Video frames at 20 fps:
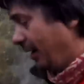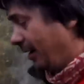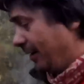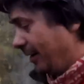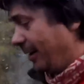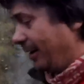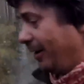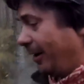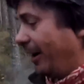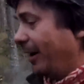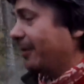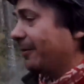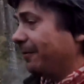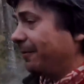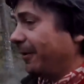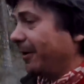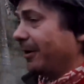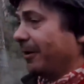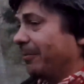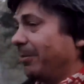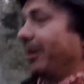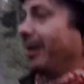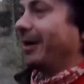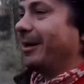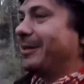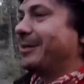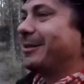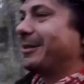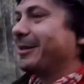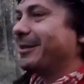And then I had to find a
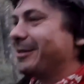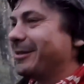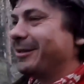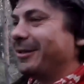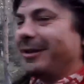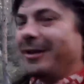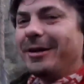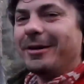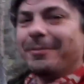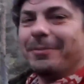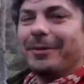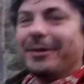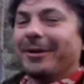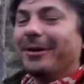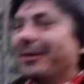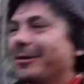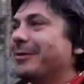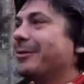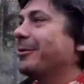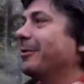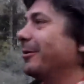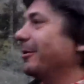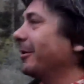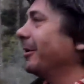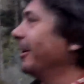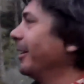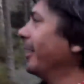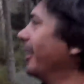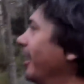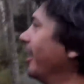place to sleep, and I saw
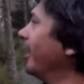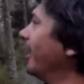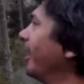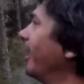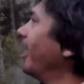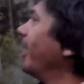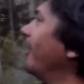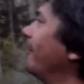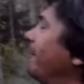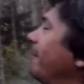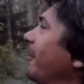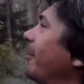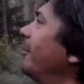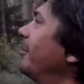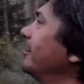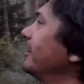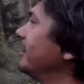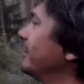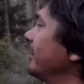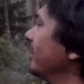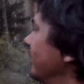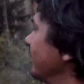a forest,